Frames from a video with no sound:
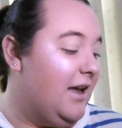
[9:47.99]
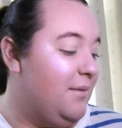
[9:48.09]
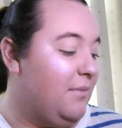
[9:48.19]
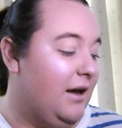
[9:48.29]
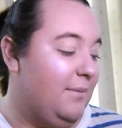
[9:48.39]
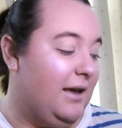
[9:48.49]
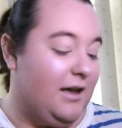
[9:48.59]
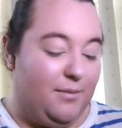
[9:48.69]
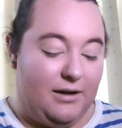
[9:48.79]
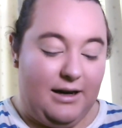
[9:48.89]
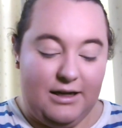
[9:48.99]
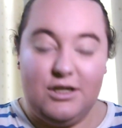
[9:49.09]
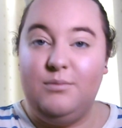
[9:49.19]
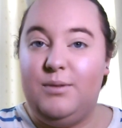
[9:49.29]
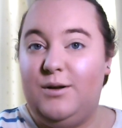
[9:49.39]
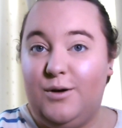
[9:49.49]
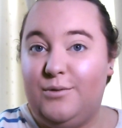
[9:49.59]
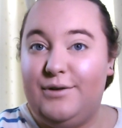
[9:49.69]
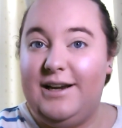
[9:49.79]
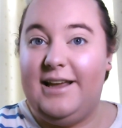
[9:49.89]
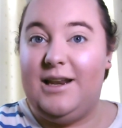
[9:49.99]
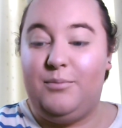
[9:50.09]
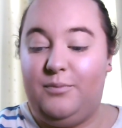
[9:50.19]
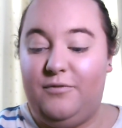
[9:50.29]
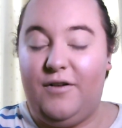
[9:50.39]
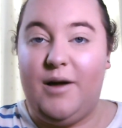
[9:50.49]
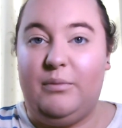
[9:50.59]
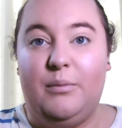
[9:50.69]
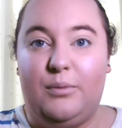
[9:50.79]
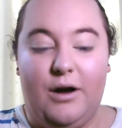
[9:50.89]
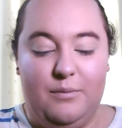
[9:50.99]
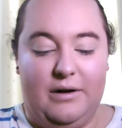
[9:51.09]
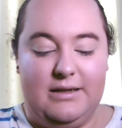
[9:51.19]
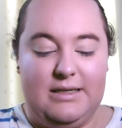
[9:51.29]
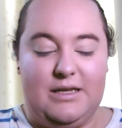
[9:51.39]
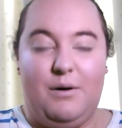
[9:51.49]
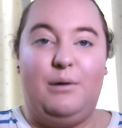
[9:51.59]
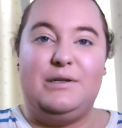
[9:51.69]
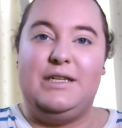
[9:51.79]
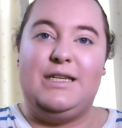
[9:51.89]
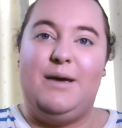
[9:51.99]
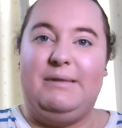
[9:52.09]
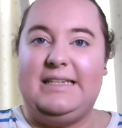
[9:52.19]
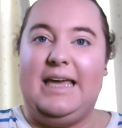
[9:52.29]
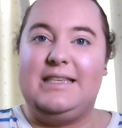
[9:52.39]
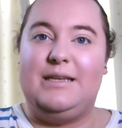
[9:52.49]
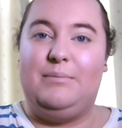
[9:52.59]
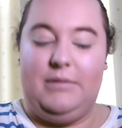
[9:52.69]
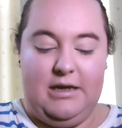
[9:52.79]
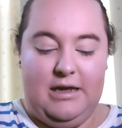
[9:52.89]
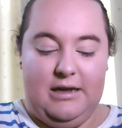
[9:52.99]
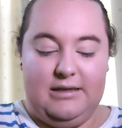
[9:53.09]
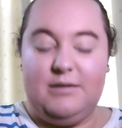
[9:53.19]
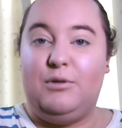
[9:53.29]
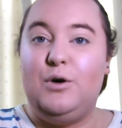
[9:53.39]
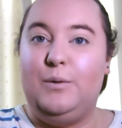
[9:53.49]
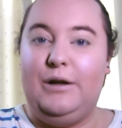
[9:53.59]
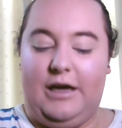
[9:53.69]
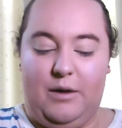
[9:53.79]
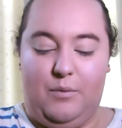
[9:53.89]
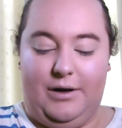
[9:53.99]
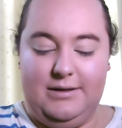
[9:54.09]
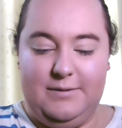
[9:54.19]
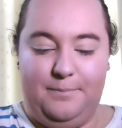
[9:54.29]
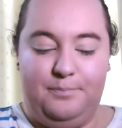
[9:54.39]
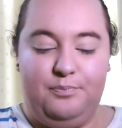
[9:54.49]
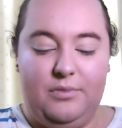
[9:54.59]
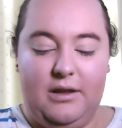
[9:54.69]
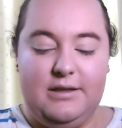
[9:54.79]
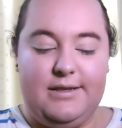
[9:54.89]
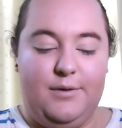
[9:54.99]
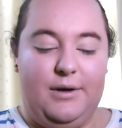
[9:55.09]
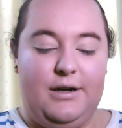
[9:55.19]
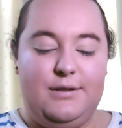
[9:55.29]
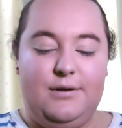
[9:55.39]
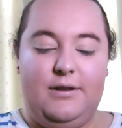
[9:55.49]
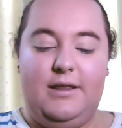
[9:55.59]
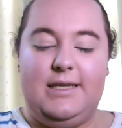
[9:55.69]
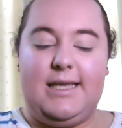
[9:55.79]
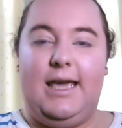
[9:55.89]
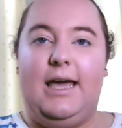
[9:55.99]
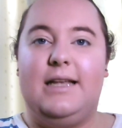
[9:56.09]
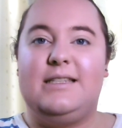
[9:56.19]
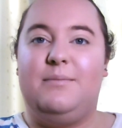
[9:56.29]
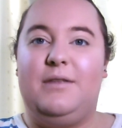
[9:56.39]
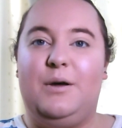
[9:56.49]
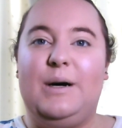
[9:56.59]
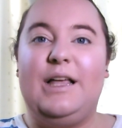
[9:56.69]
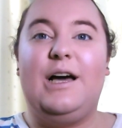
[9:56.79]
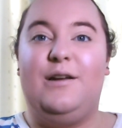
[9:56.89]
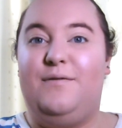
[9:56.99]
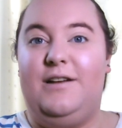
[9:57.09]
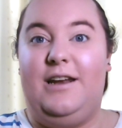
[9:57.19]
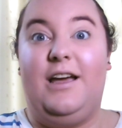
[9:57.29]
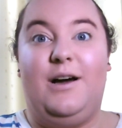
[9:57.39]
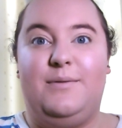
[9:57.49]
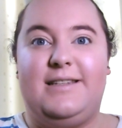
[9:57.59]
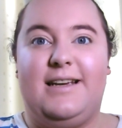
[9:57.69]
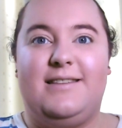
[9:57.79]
in my makeup collection, but not really any vibrant bright ones, so I was determined to get some cool looking ones. So when I saw that this kit had something quite colourful in it, I was